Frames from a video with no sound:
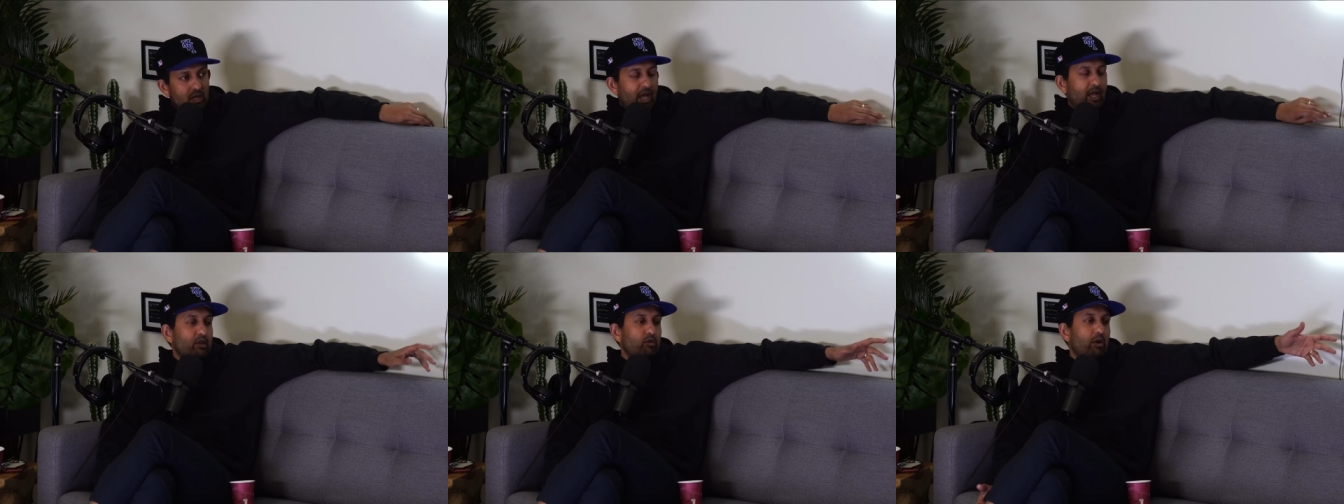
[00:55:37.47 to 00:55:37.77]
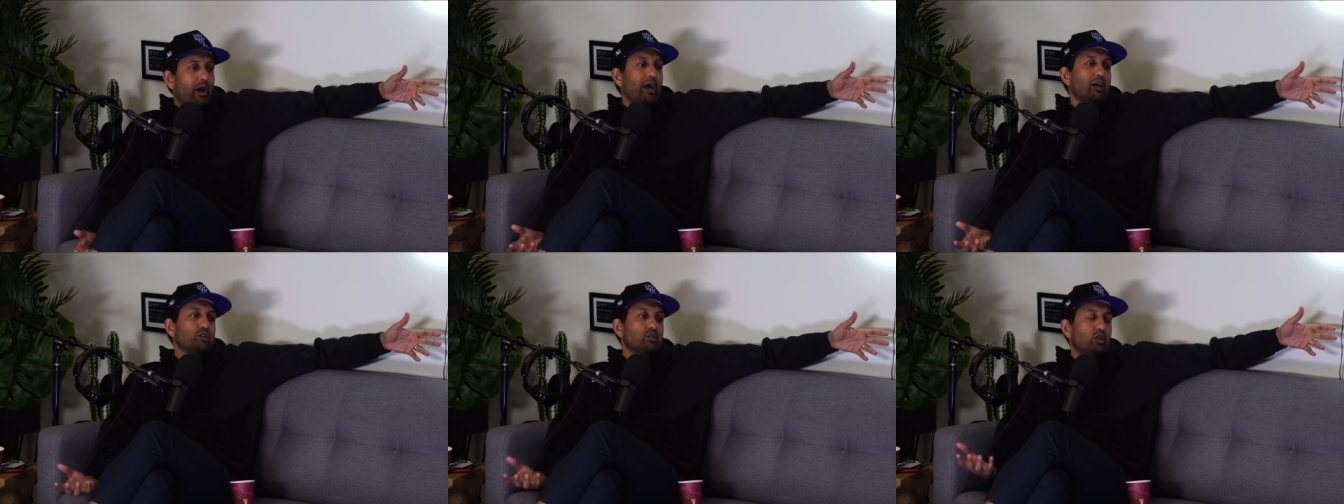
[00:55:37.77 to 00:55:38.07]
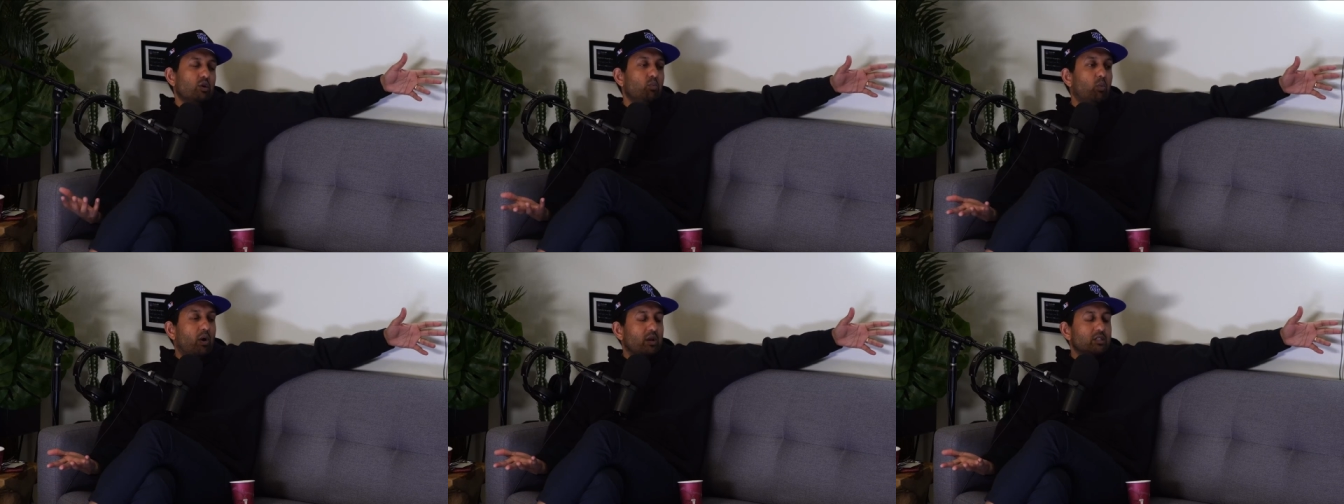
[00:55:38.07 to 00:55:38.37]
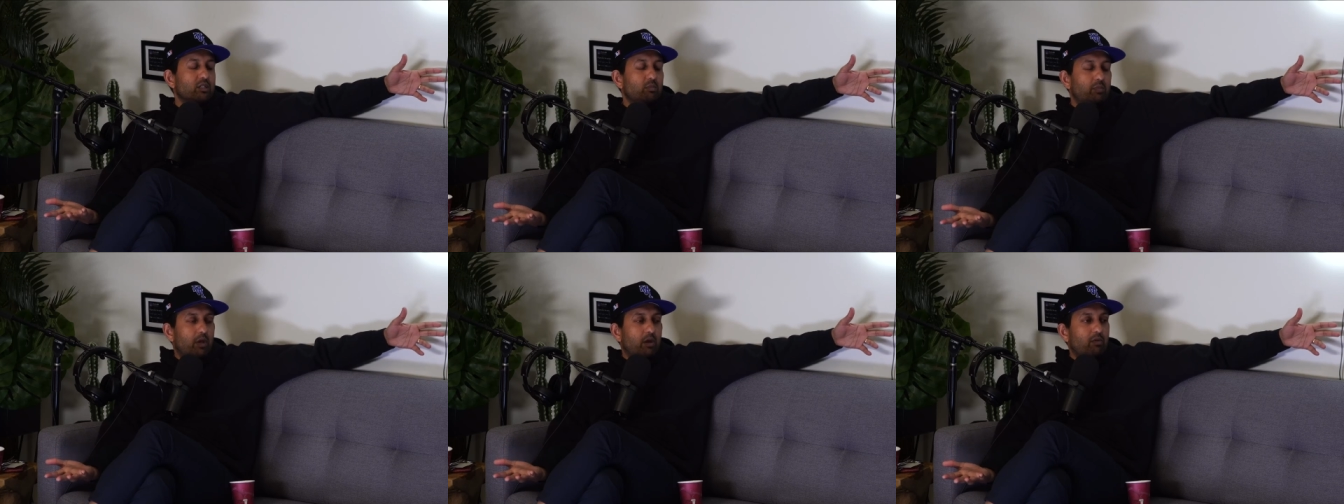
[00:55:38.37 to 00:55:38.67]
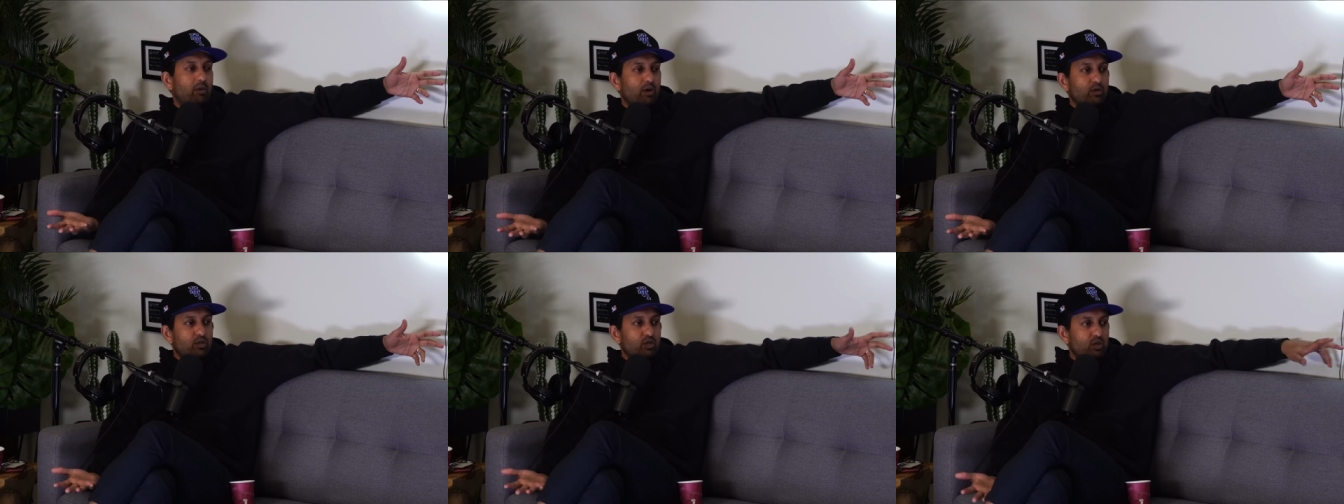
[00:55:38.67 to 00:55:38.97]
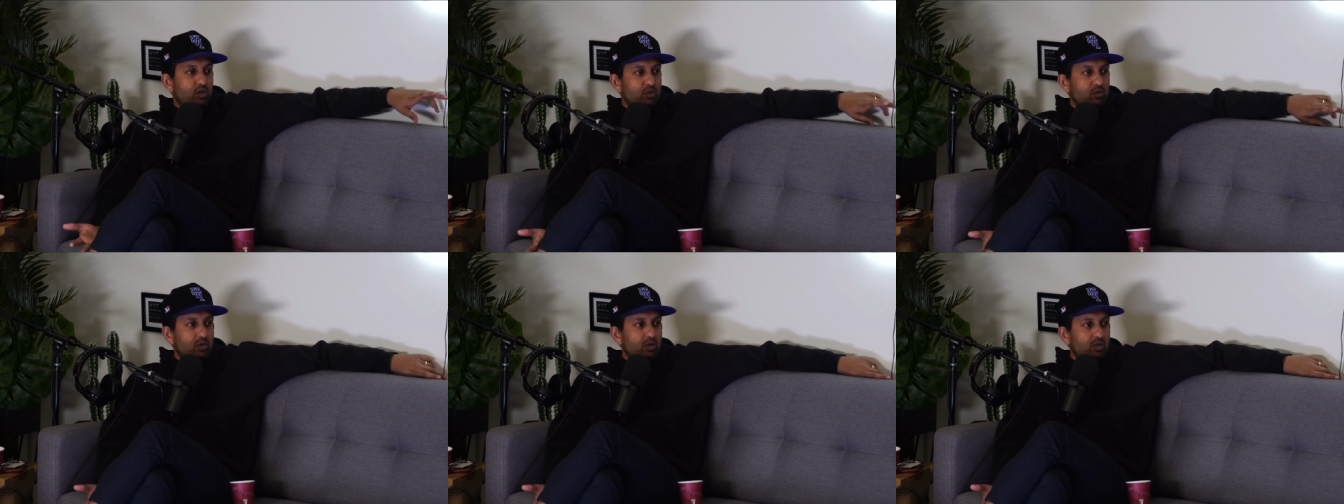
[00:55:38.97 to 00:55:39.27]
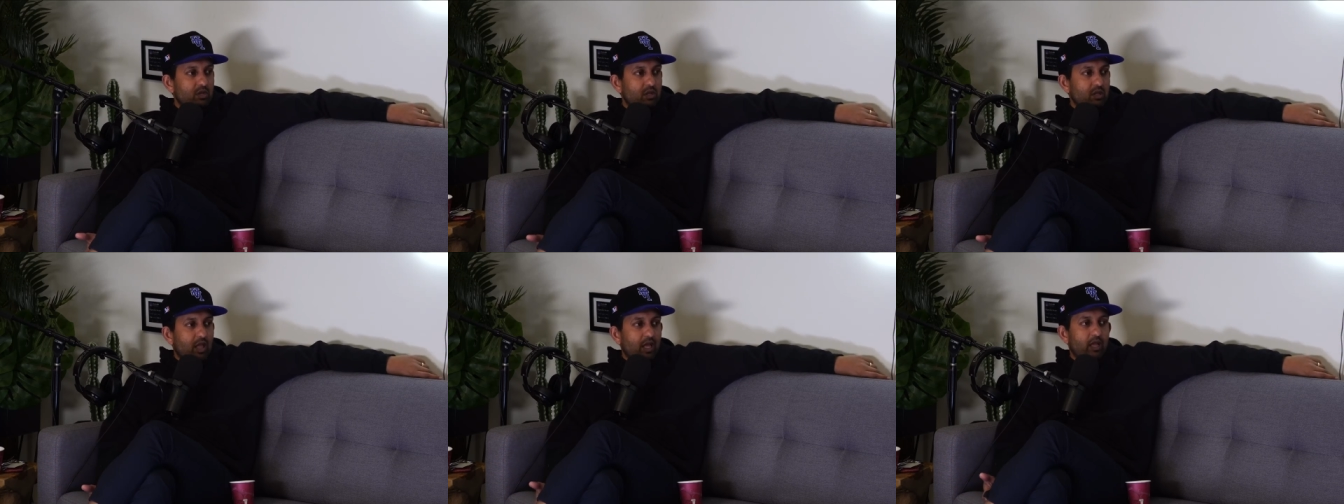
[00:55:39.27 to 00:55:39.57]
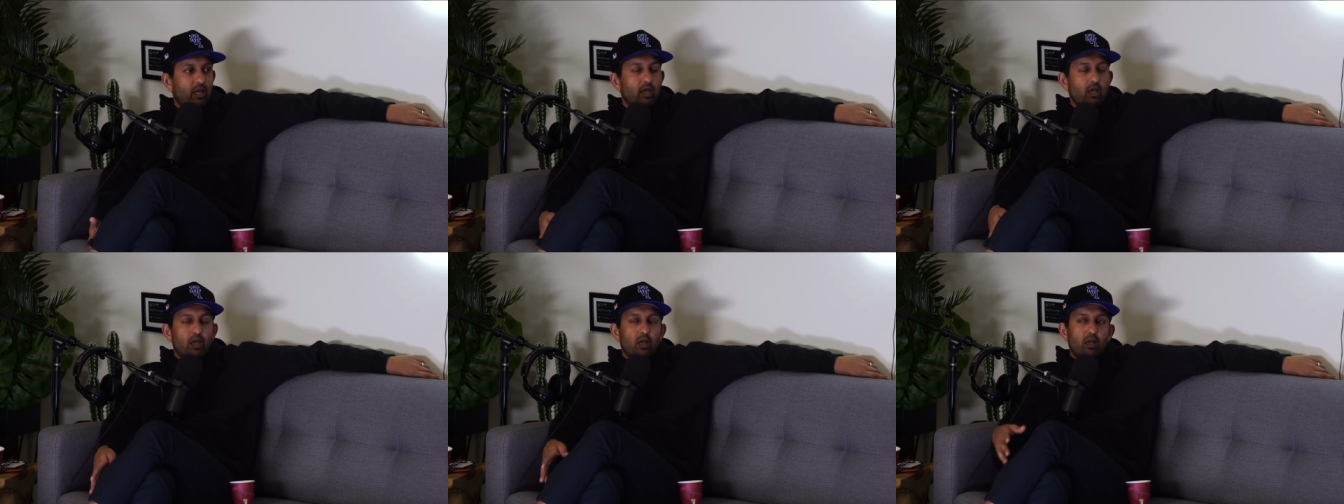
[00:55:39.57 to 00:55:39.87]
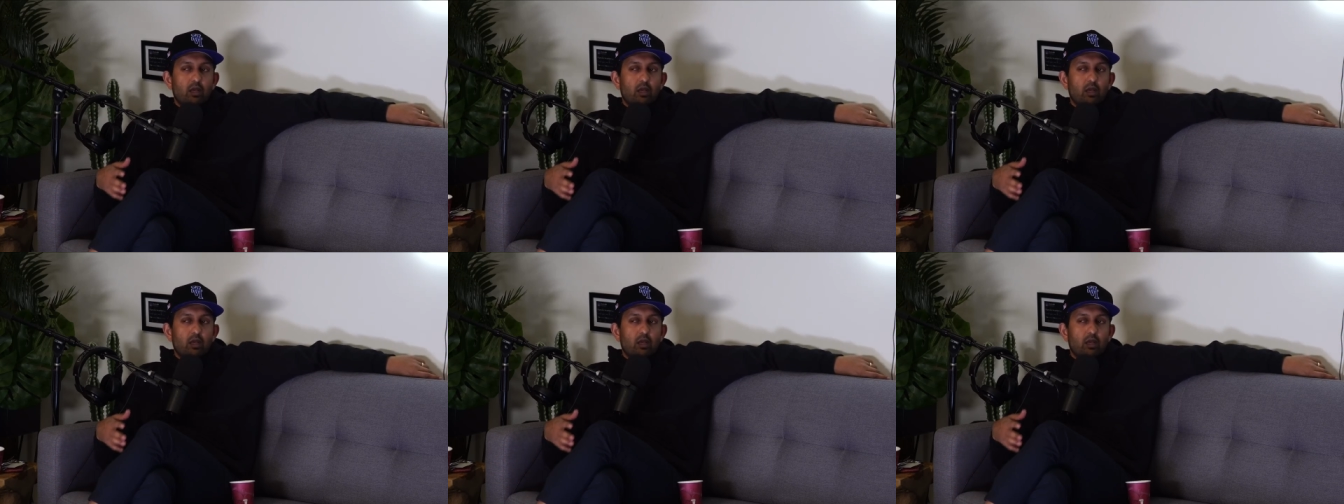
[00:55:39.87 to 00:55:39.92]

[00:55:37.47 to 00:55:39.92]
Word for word: and you actually want to be around children, like